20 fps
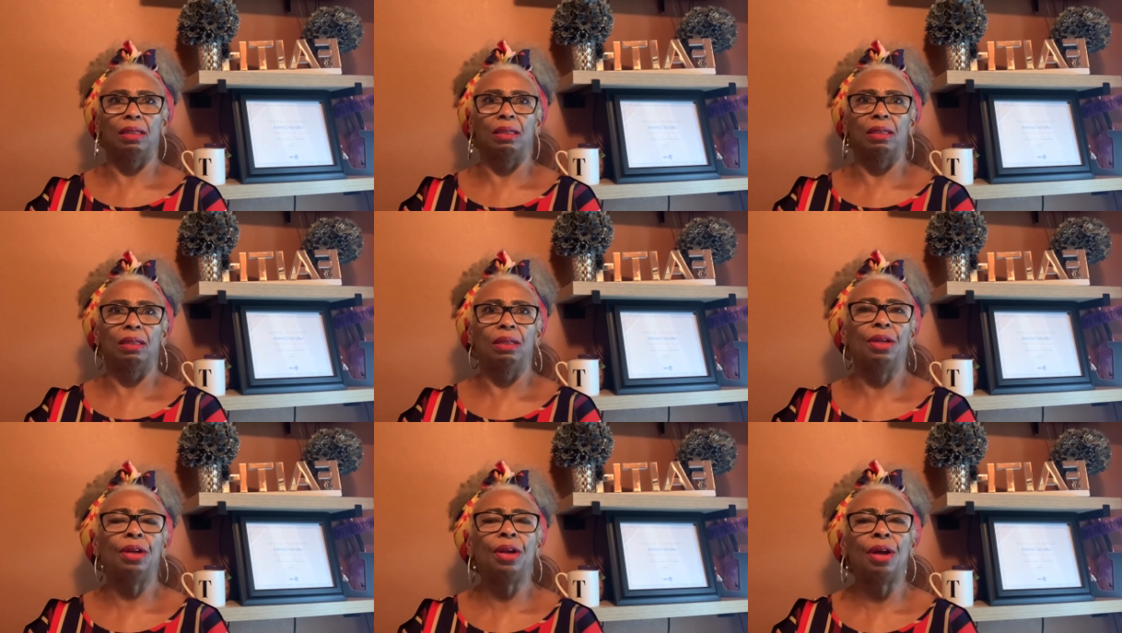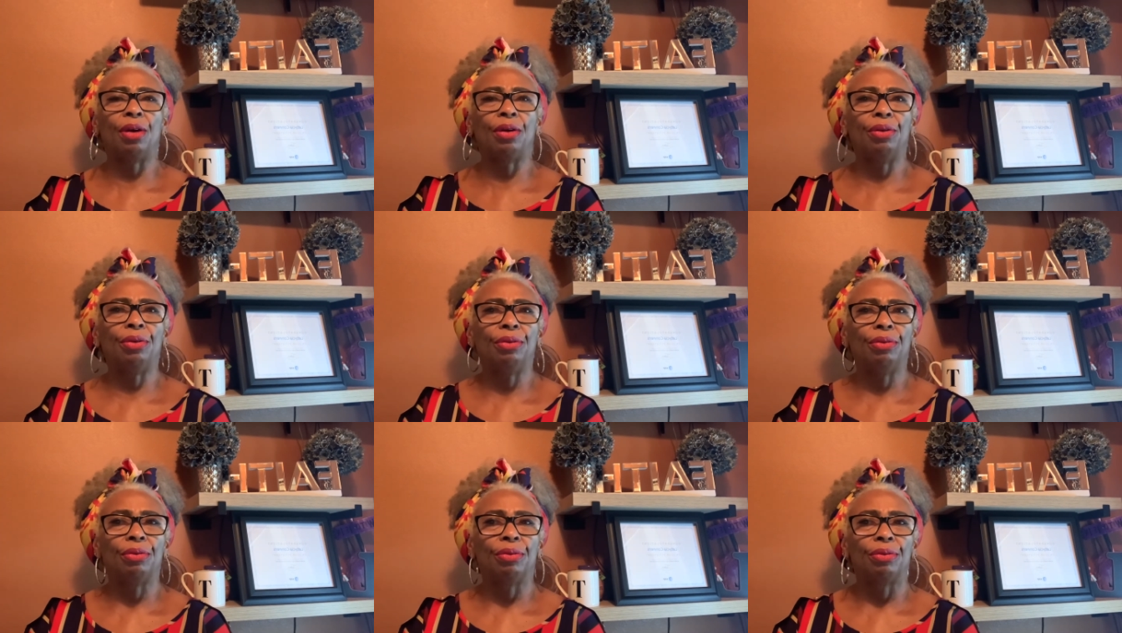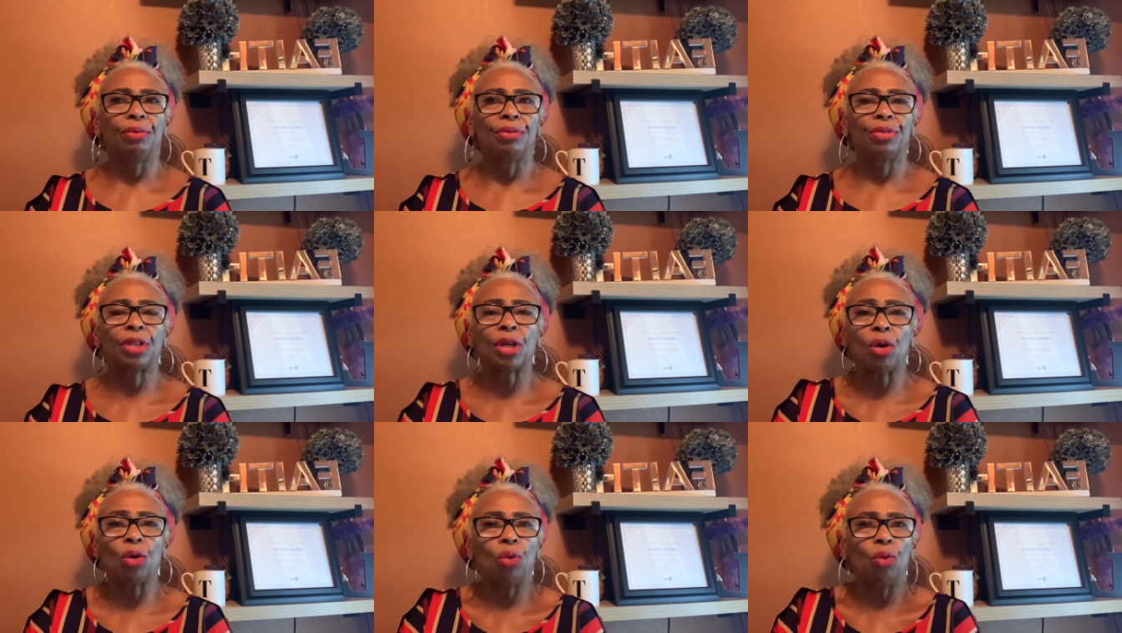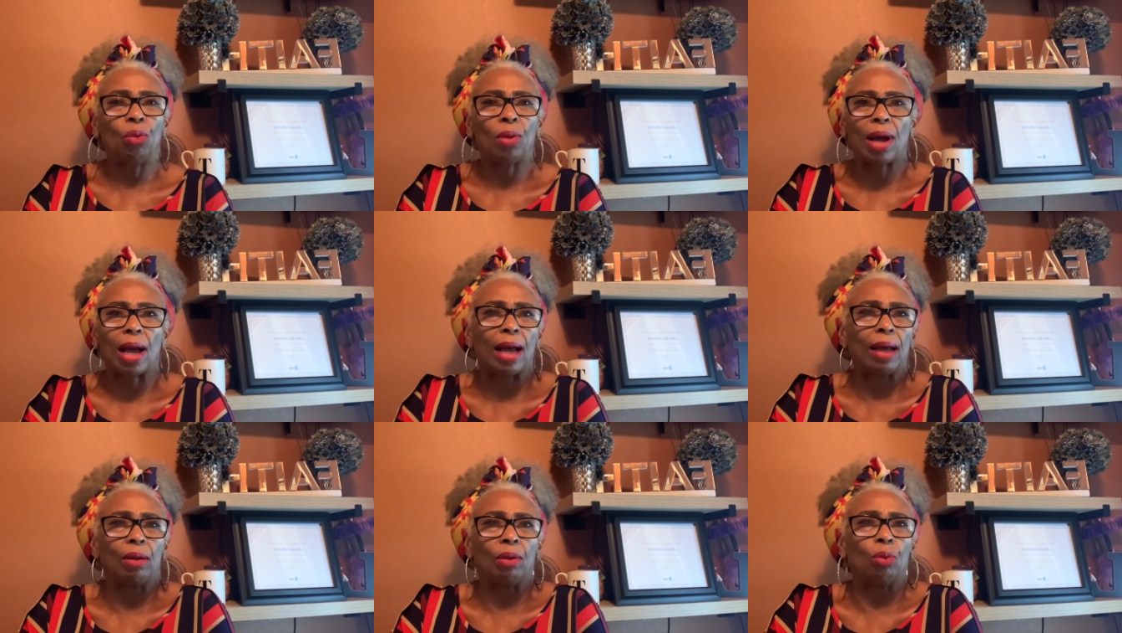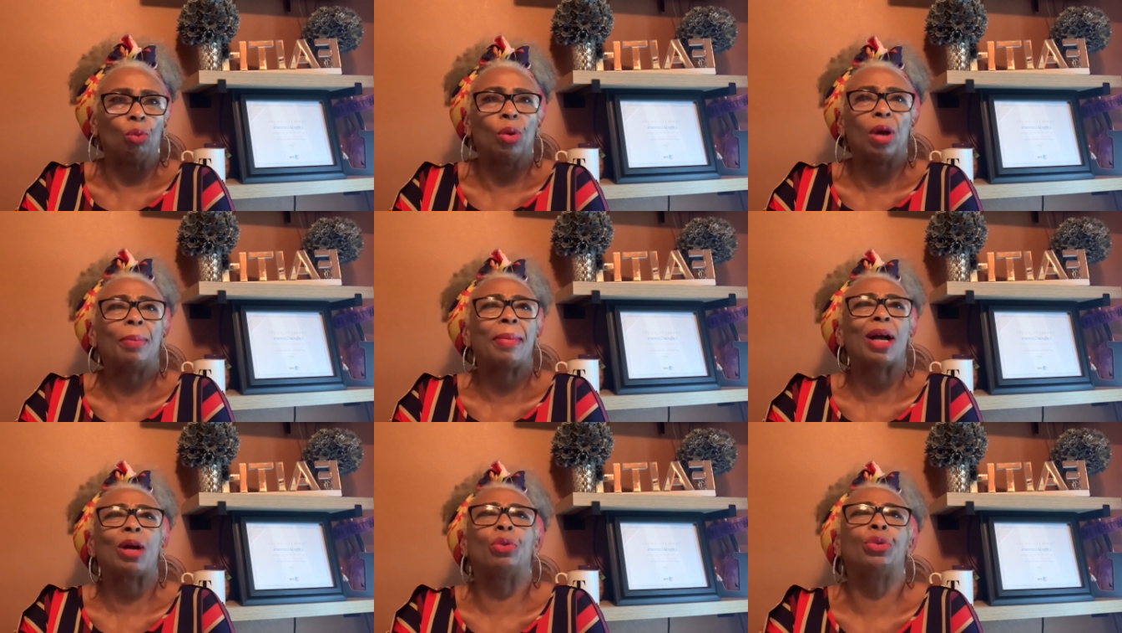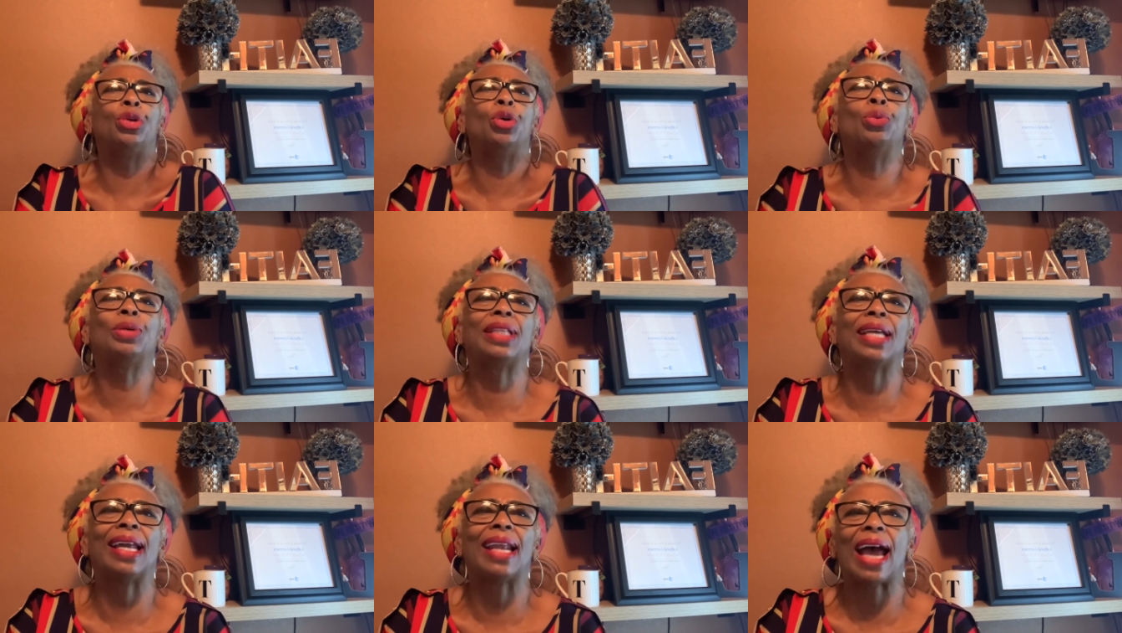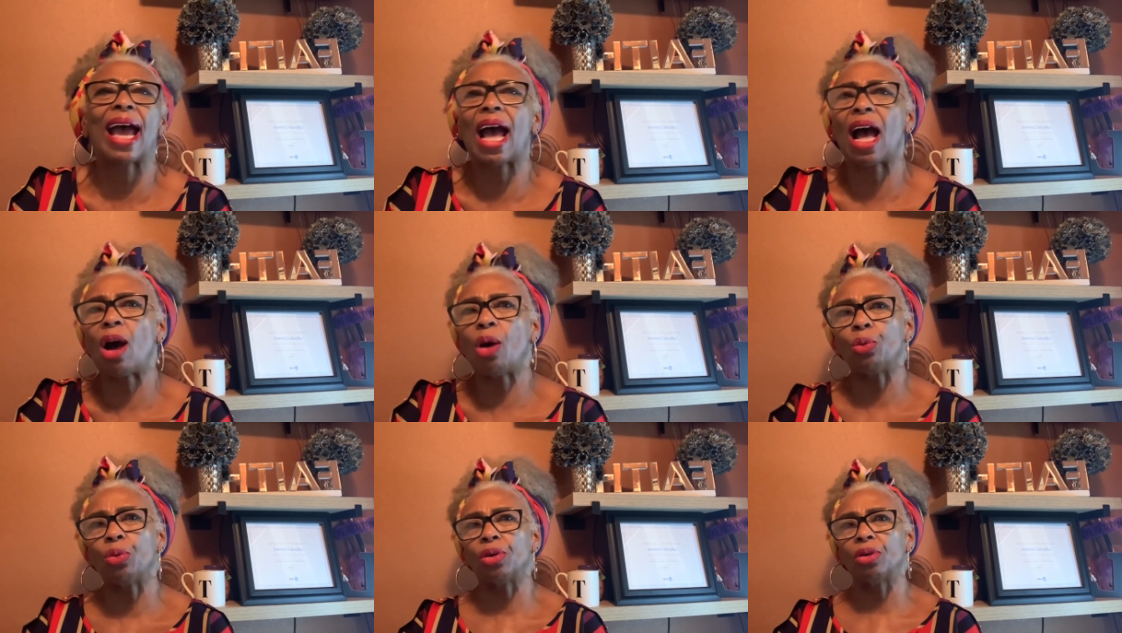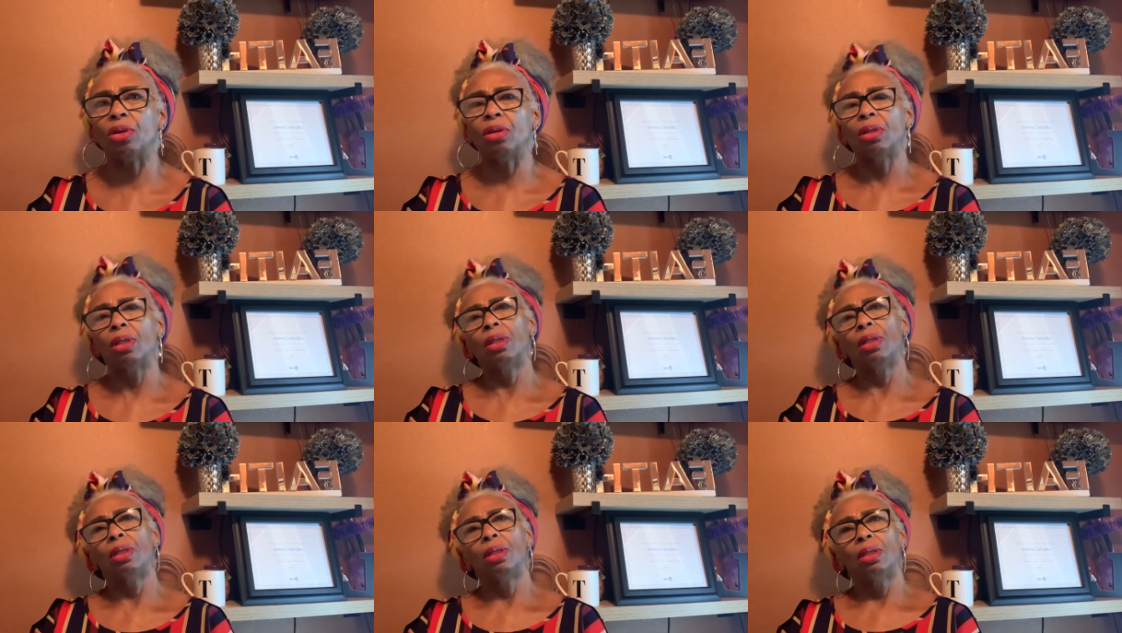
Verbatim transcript: You know, so what am I going to do with that hour,